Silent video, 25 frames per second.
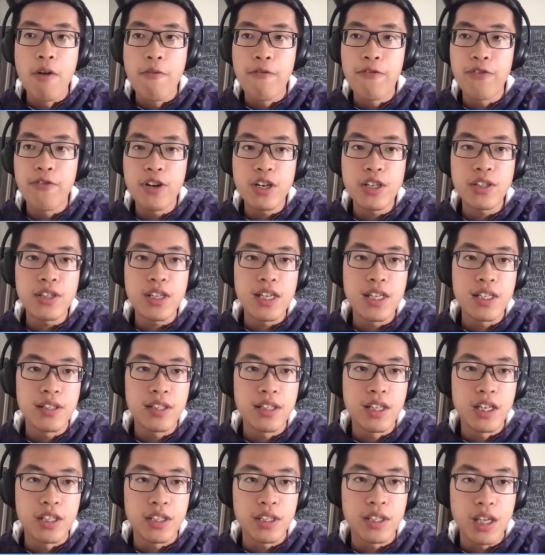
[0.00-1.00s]
First is
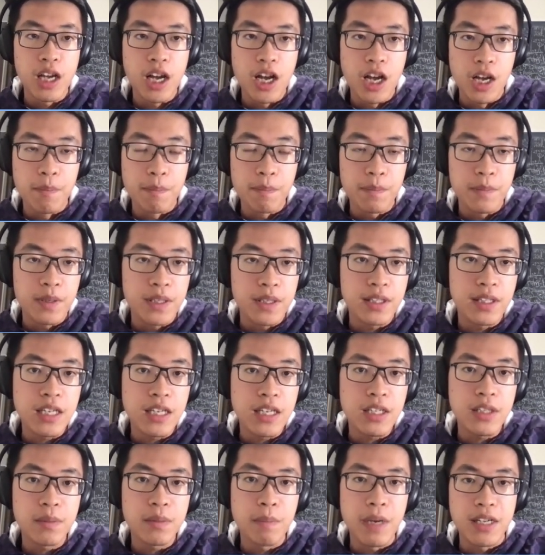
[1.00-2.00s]
the
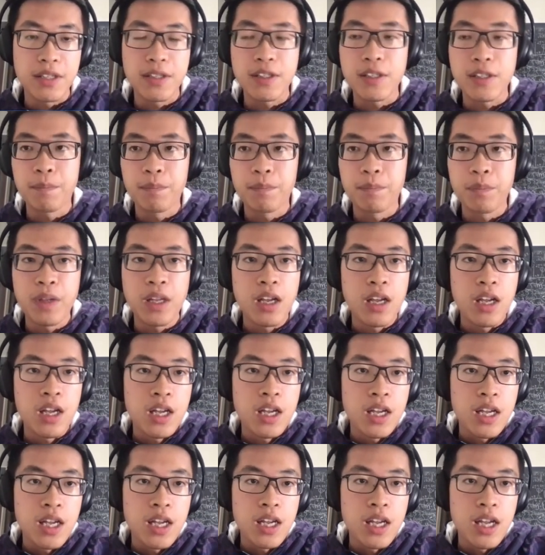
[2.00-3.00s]
state space.
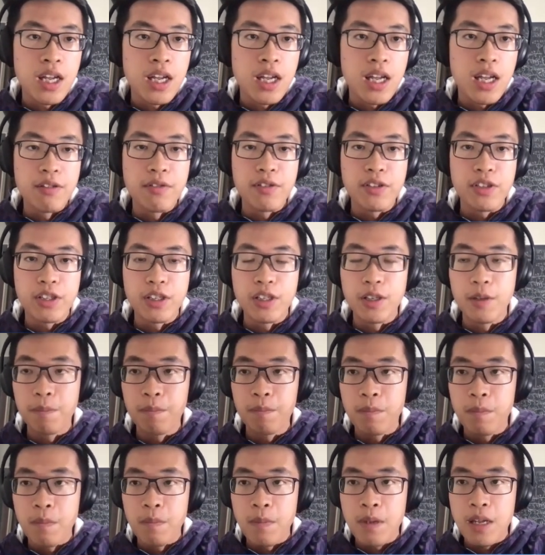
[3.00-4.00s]

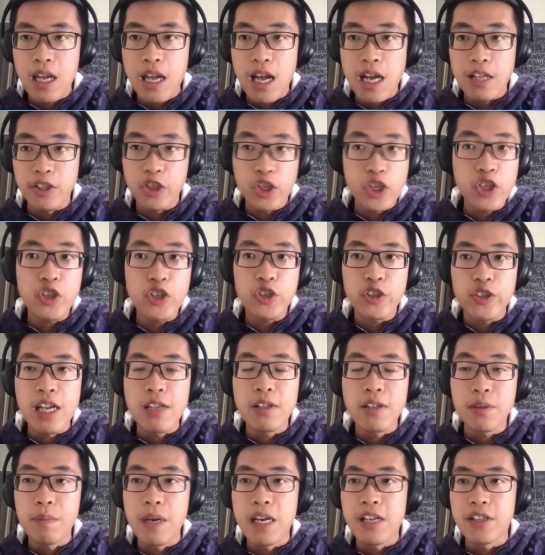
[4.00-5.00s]
And at each
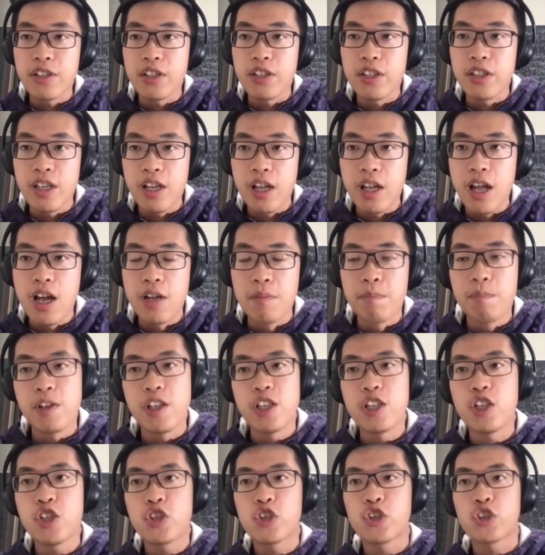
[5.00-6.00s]
state space,
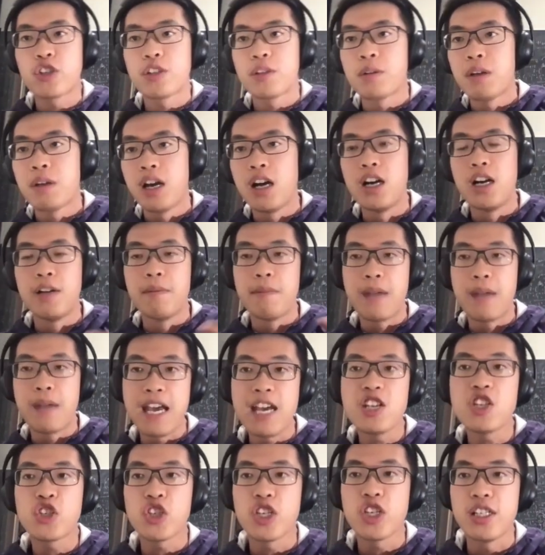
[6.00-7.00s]
each
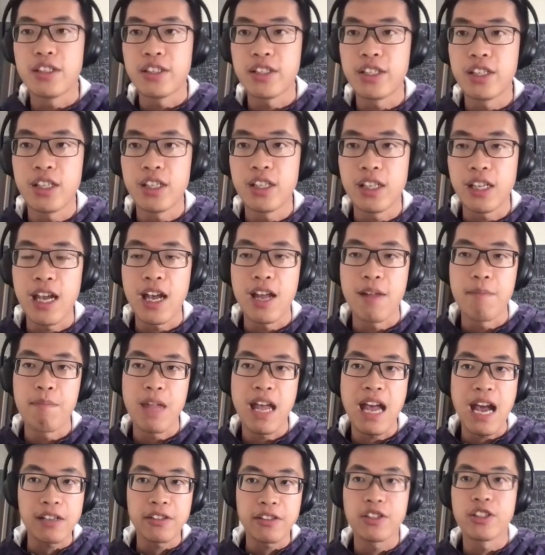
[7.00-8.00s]
agent can
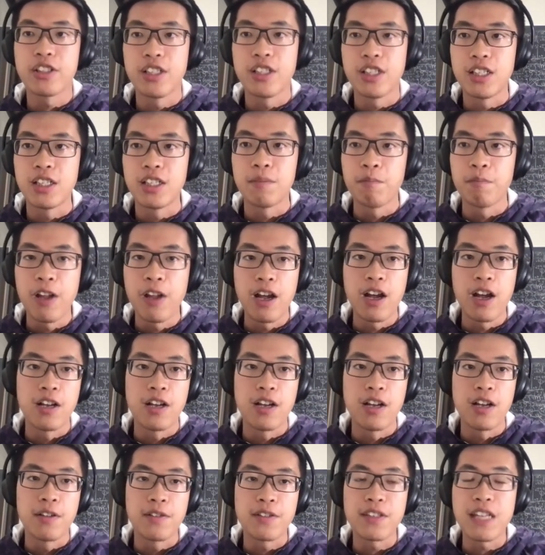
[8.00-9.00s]
act
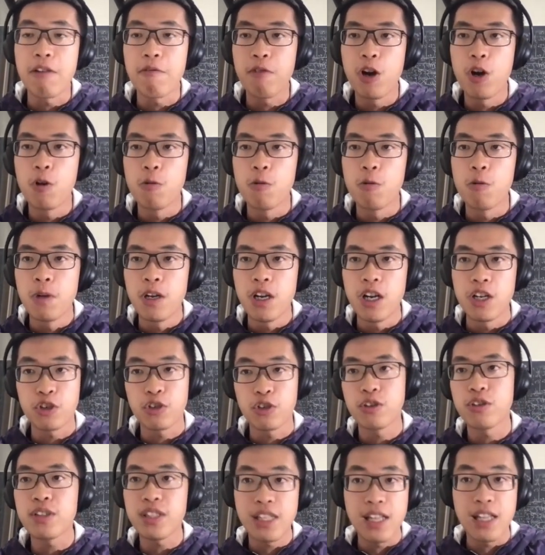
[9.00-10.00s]

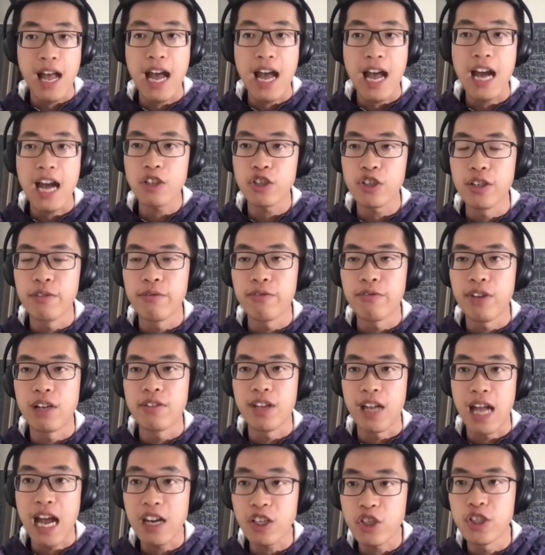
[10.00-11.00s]
choose the action from
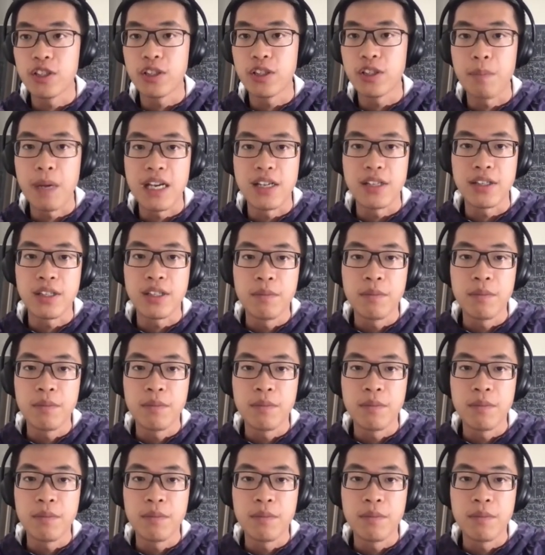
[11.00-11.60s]
the action space.